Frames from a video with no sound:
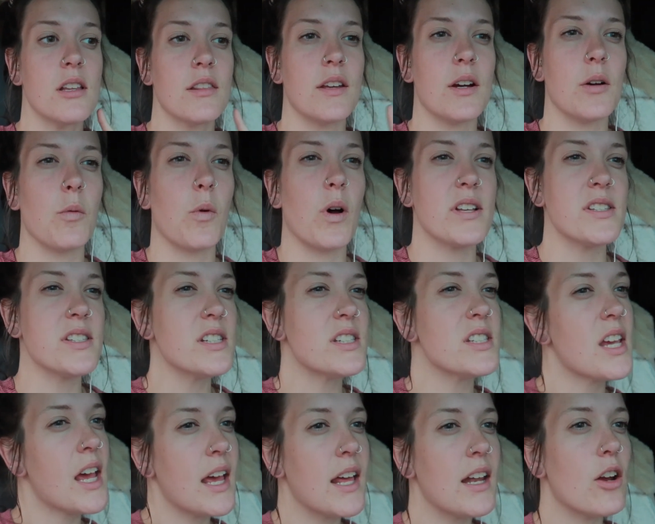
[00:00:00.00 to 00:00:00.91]
There was a
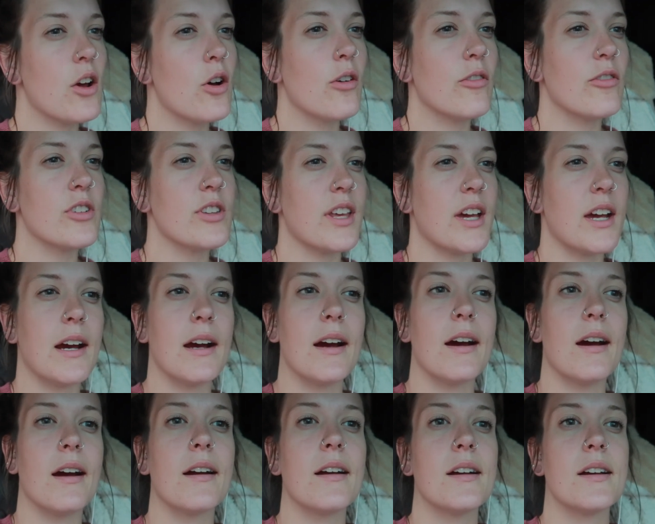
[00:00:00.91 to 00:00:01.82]
tent over
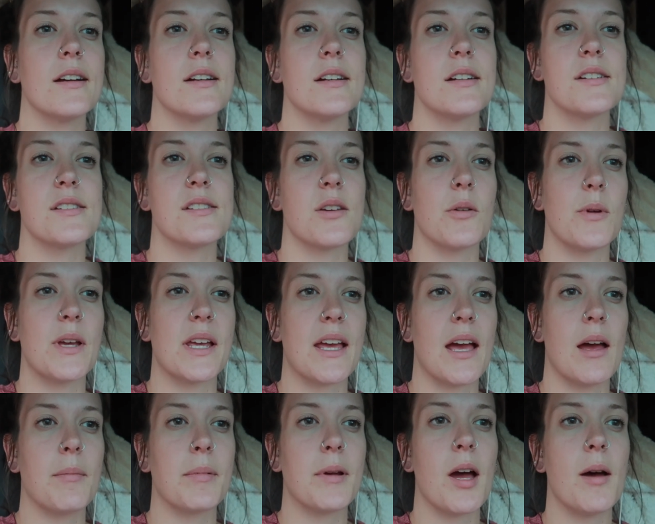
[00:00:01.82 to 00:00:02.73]
there, so we
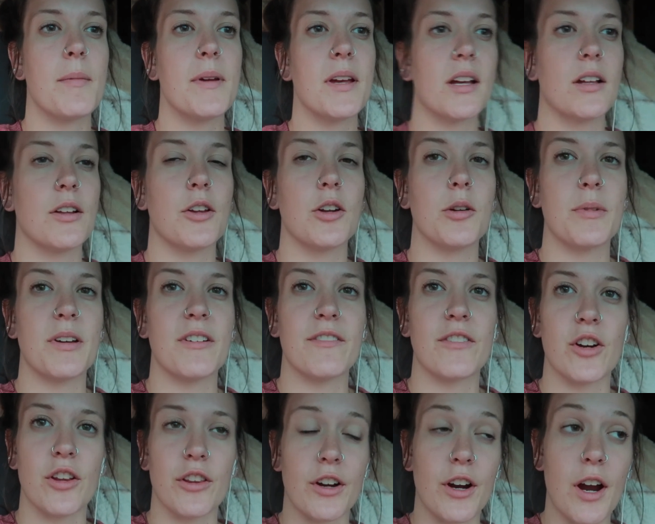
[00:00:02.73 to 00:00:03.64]
kept coming a little bit
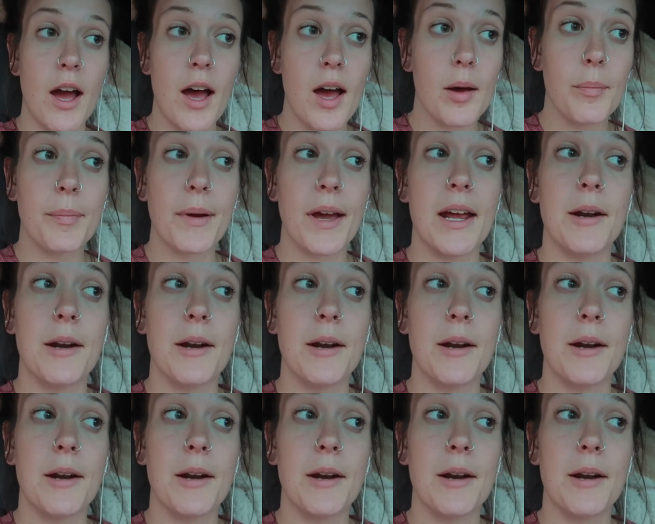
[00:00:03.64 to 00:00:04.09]
further up,